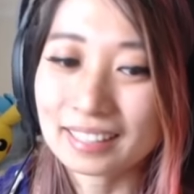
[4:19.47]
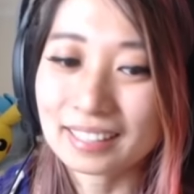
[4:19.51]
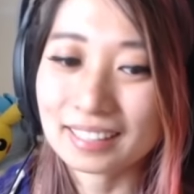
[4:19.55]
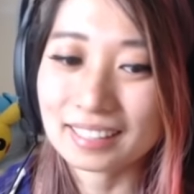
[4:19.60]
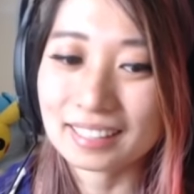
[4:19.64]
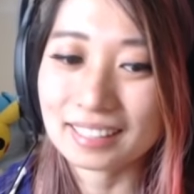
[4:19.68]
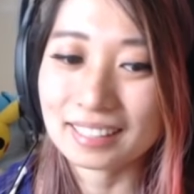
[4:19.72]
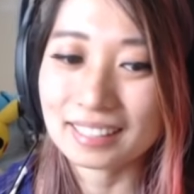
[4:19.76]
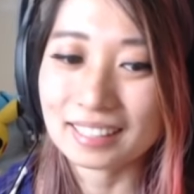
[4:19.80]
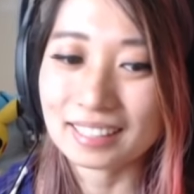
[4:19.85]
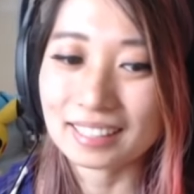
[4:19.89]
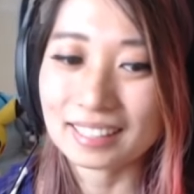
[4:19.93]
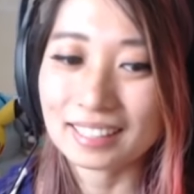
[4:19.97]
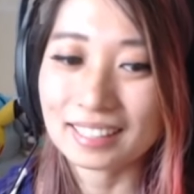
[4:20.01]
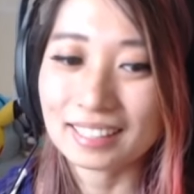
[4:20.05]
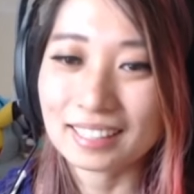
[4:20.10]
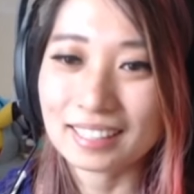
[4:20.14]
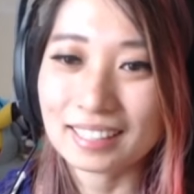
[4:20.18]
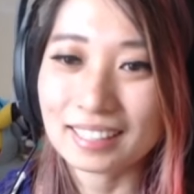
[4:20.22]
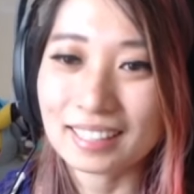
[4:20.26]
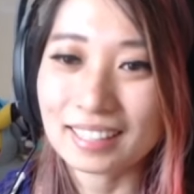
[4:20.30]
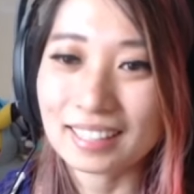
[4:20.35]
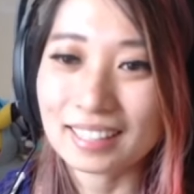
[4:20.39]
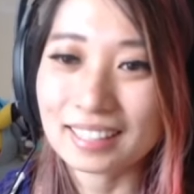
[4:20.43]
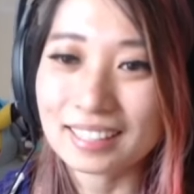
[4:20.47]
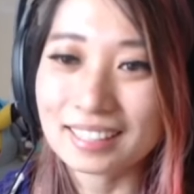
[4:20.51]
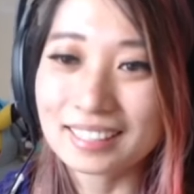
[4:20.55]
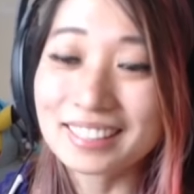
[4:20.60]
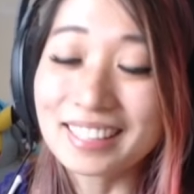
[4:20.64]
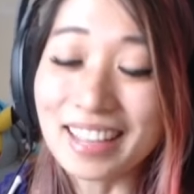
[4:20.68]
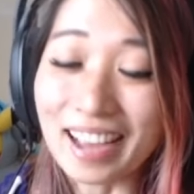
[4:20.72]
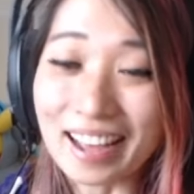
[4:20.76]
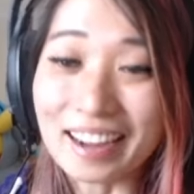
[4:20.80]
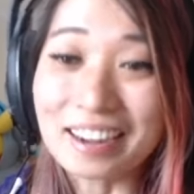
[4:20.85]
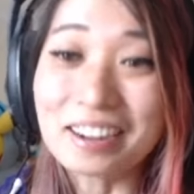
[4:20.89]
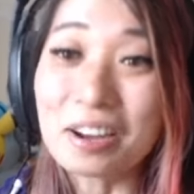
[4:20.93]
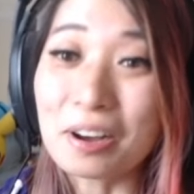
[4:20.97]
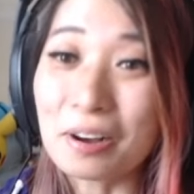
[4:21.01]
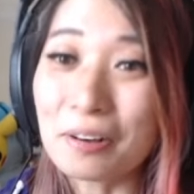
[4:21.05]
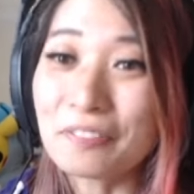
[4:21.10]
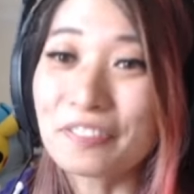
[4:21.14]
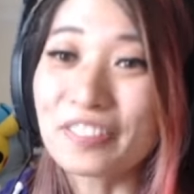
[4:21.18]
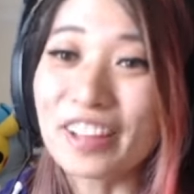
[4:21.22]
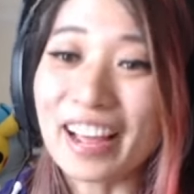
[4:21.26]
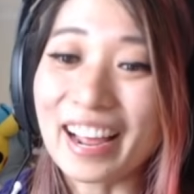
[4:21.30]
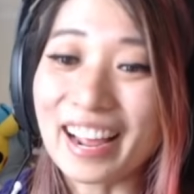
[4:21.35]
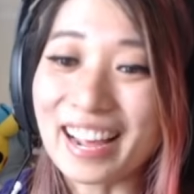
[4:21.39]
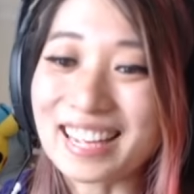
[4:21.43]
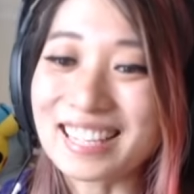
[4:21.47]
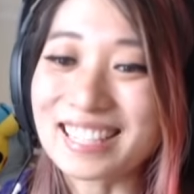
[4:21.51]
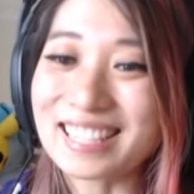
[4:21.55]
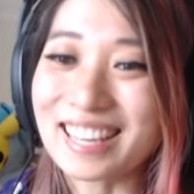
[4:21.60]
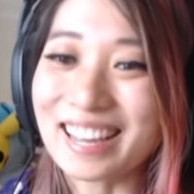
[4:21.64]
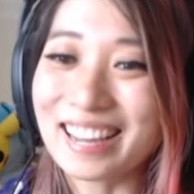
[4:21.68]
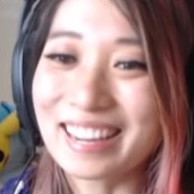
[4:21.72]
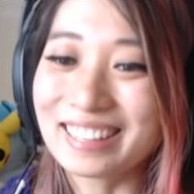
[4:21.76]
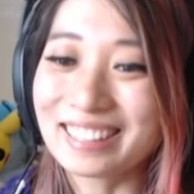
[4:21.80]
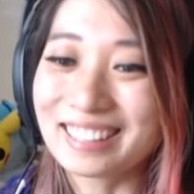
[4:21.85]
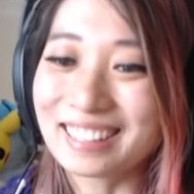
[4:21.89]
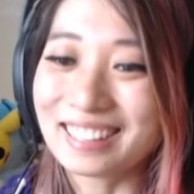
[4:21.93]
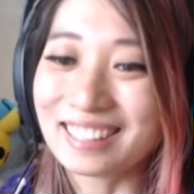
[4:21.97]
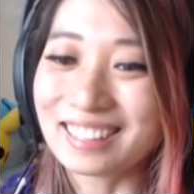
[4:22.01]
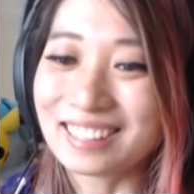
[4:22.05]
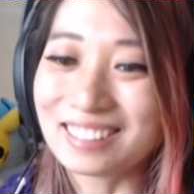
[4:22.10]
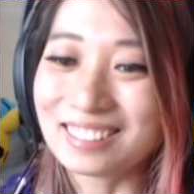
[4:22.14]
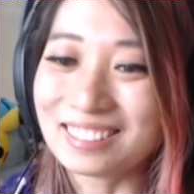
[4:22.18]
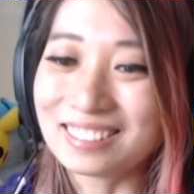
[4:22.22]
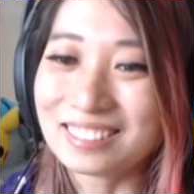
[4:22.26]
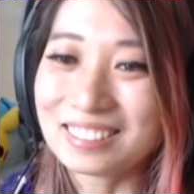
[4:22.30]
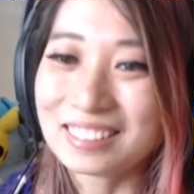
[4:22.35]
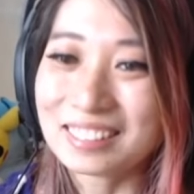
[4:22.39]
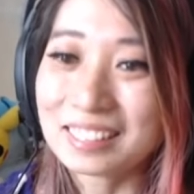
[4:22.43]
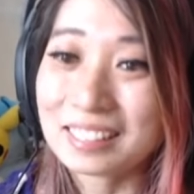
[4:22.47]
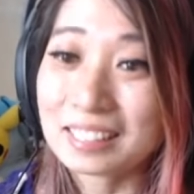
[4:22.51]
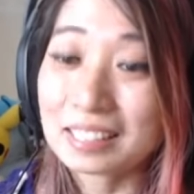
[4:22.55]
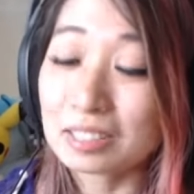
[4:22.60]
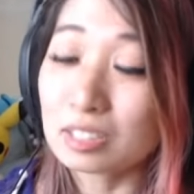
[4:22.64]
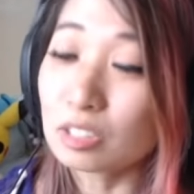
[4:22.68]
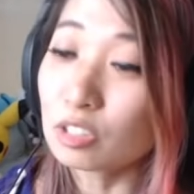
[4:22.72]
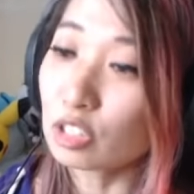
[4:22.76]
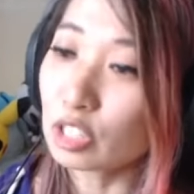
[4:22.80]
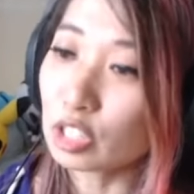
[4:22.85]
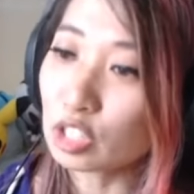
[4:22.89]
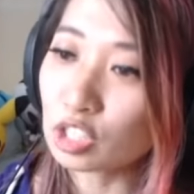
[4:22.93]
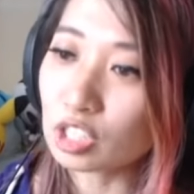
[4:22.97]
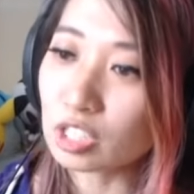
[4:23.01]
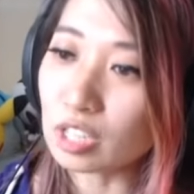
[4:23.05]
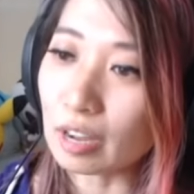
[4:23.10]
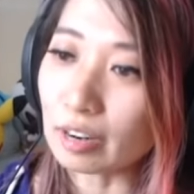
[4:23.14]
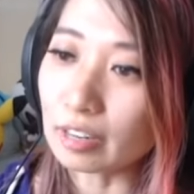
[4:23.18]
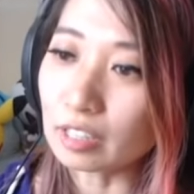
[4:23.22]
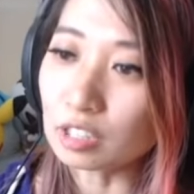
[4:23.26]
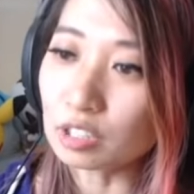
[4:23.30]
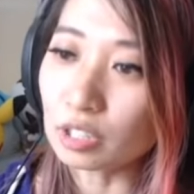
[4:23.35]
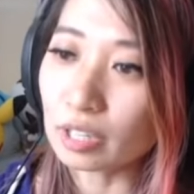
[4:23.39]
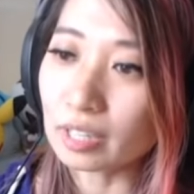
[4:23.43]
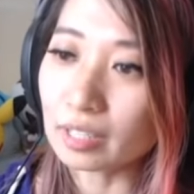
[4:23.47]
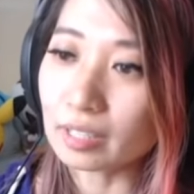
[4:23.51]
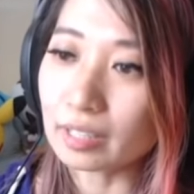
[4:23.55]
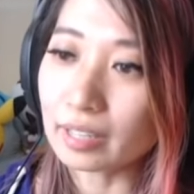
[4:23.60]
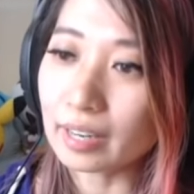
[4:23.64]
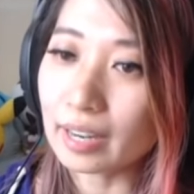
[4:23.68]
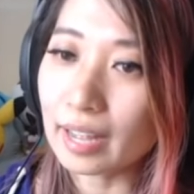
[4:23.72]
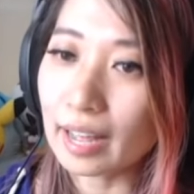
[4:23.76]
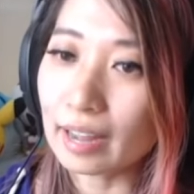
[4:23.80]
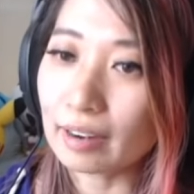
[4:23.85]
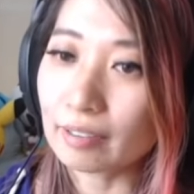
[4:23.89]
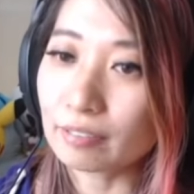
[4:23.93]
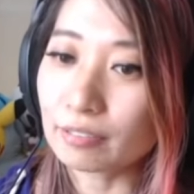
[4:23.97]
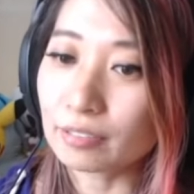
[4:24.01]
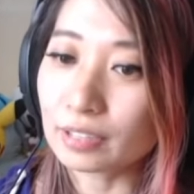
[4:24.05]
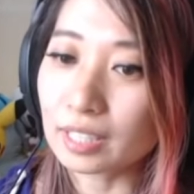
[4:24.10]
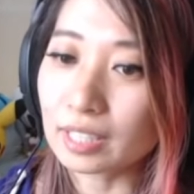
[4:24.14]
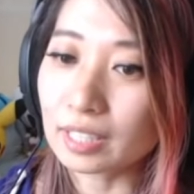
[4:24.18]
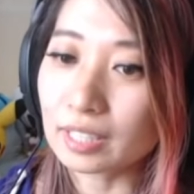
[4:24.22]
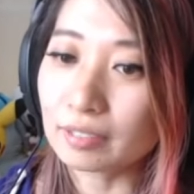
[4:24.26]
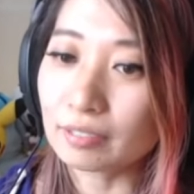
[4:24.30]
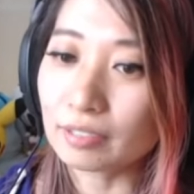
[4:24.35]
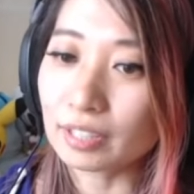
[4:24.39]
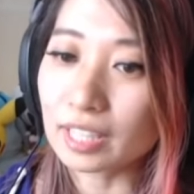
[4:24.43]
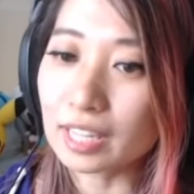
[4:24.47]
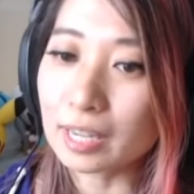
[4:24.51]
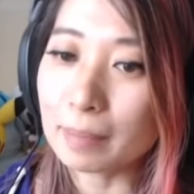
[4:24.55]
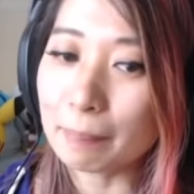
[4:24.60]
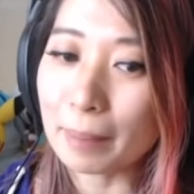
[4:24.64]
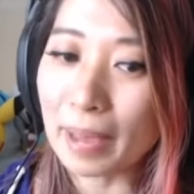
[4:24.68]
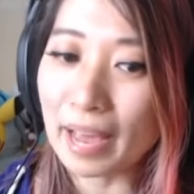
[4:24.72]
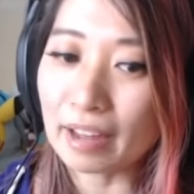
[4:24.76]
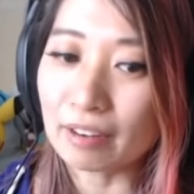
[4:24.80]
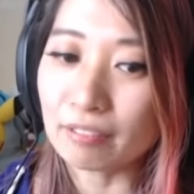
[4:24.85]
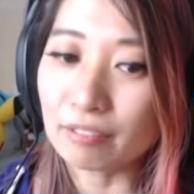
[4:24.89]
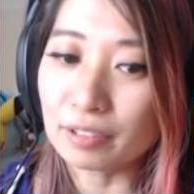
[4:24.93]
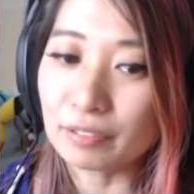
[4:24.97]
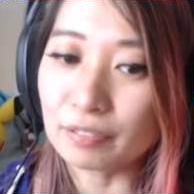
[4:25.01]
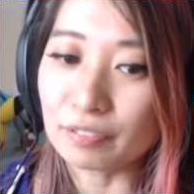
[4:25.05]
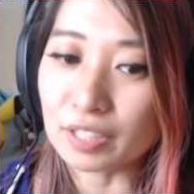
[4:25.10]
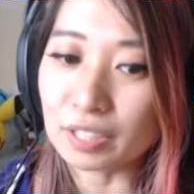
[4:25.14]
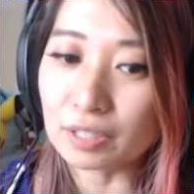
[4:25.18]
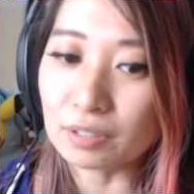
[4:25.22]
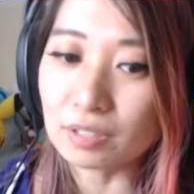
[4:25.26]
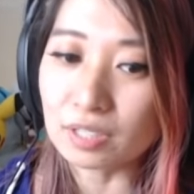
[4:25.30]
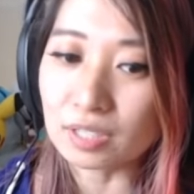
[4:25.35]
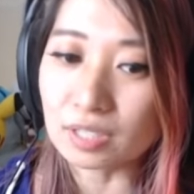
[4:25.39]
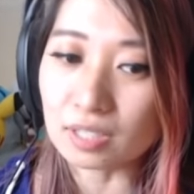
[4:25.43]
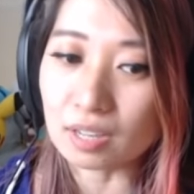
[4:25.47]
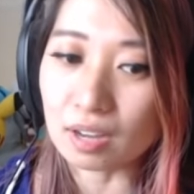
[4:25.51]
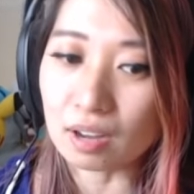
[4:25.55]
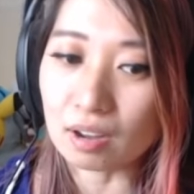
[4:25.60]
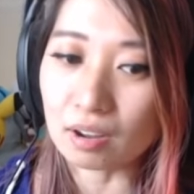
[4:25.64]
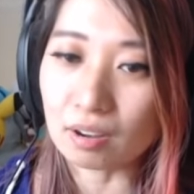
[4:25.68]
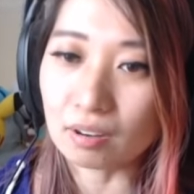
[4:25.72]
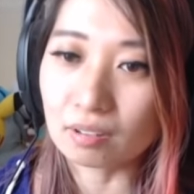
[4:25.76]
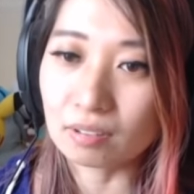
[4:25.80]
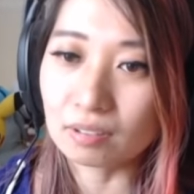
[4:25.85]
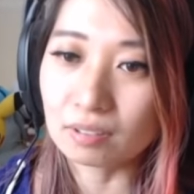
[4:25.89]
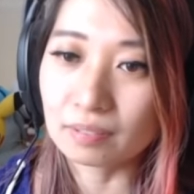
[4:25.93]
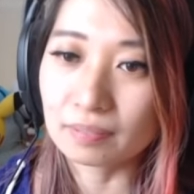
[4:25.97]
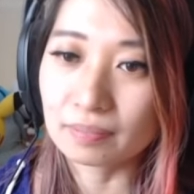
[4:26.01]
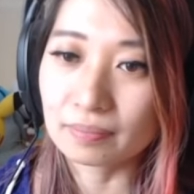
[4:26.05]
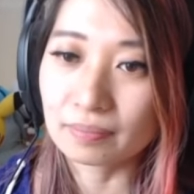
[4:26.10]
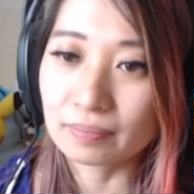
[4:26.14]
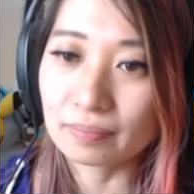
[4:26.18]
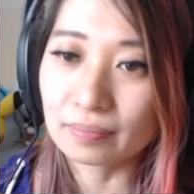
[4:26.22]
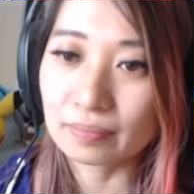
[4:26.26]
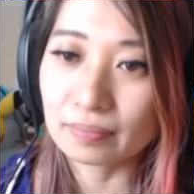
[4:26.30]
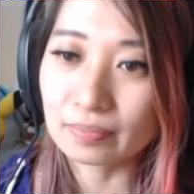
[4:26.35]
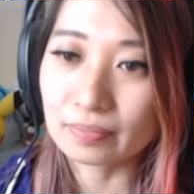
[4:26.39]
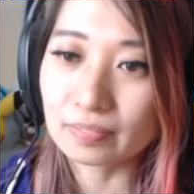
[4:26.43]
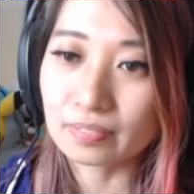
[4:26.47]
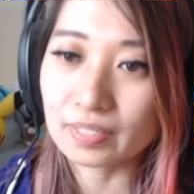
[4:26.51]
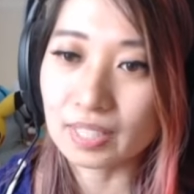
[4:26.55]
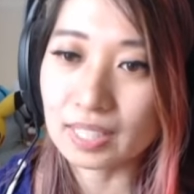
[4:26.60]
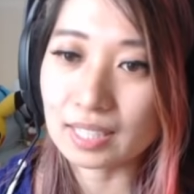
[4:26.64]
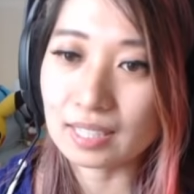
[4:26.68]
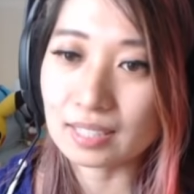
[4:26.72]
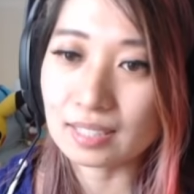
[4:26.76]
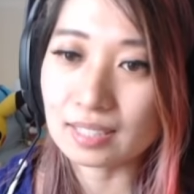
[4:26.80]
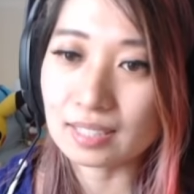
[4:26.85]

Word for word: You gotta go fast. You gotta go fast. I know. Dude, the Sonic trailer had really, really bad reviews though. Gotta go